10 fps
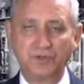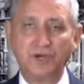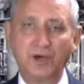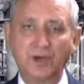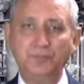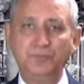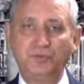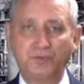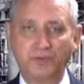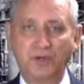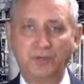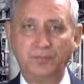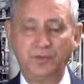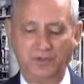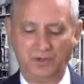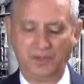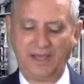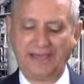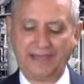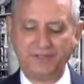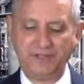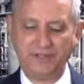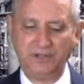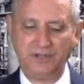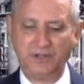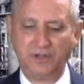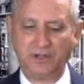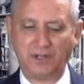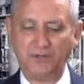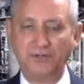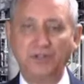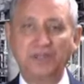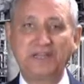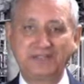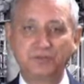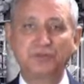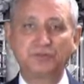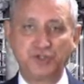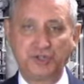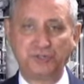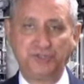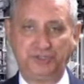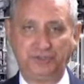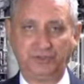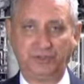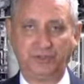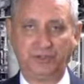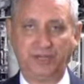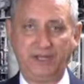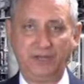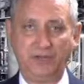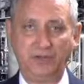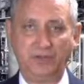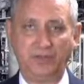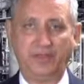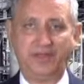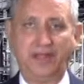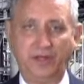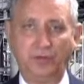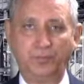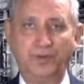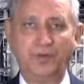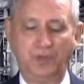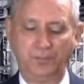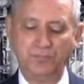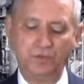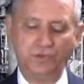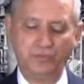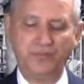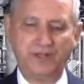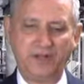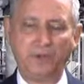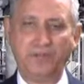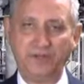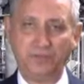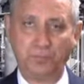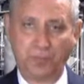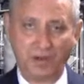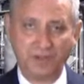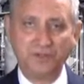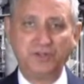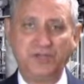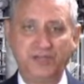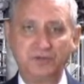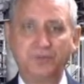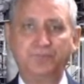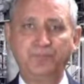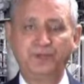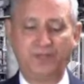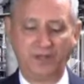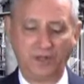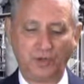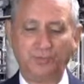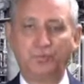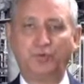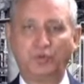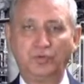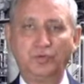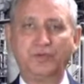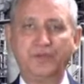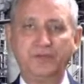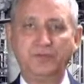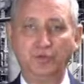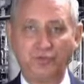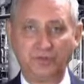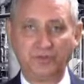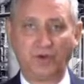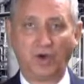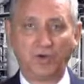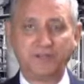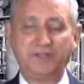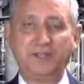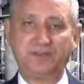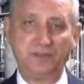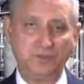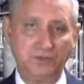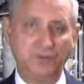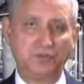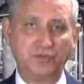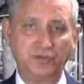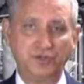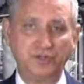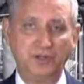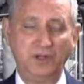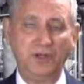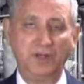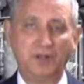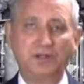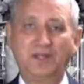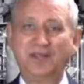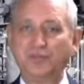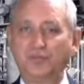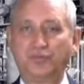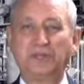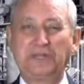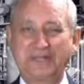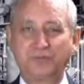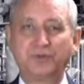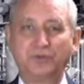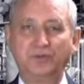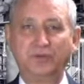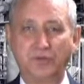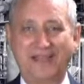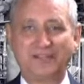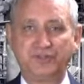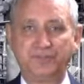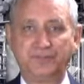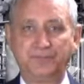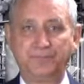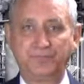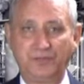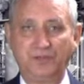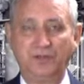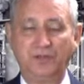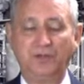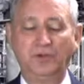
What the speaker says: comes from having the electrical charges, okay, that help things bond together, that helps pull the nutrients off and get them into solution. A lot of those are electrical interactions, okay?